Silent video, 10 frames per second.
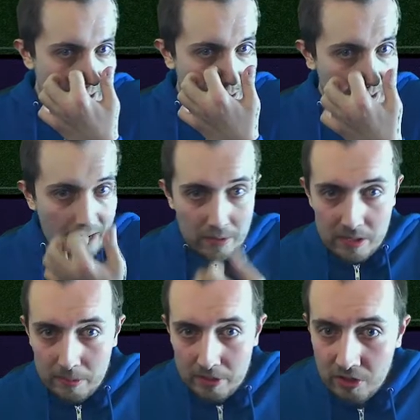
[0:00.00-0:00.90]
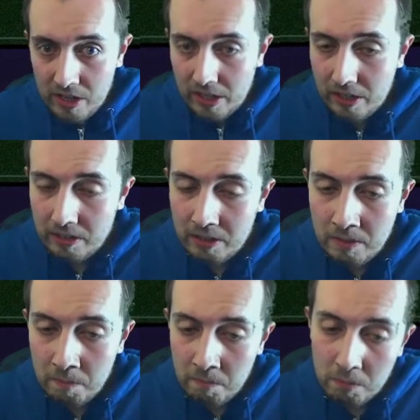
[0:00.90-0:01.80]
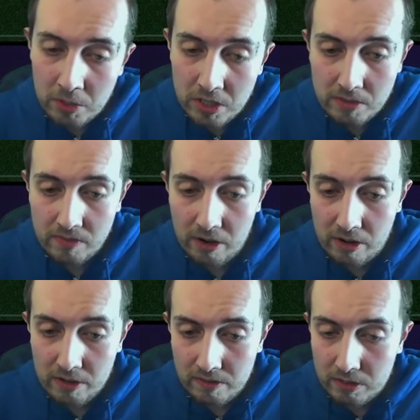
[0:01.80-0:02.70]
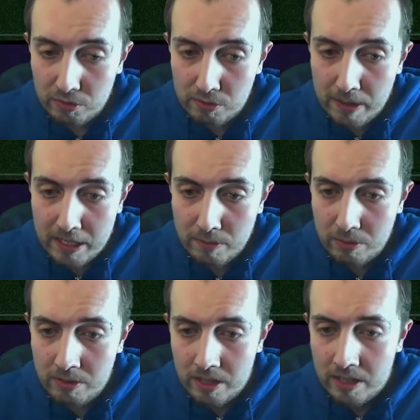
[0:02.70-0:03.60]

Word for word: It's got Navas as a striker, which is fair enough. It's respectable.